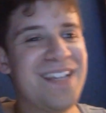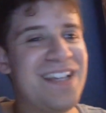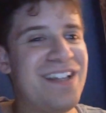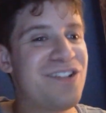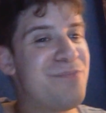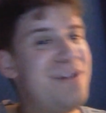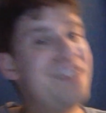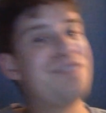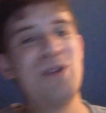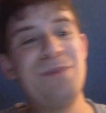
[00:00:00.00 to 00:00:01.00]
So
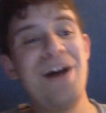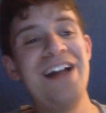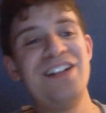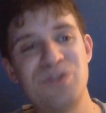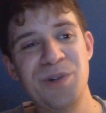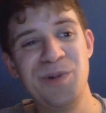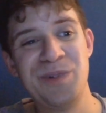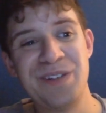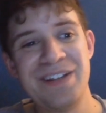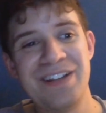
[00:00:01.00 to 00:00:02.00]
Miz reminded Truth
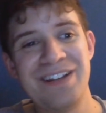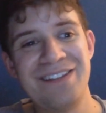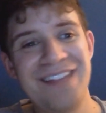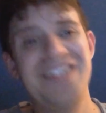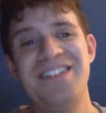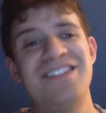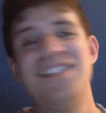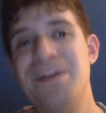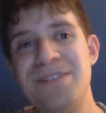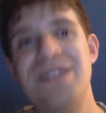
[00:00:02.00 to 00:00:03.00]
that this is the
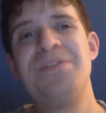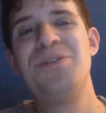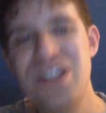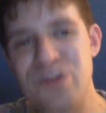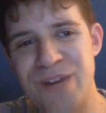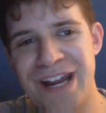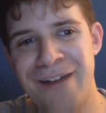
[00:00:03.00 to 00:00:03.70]
WWE draft.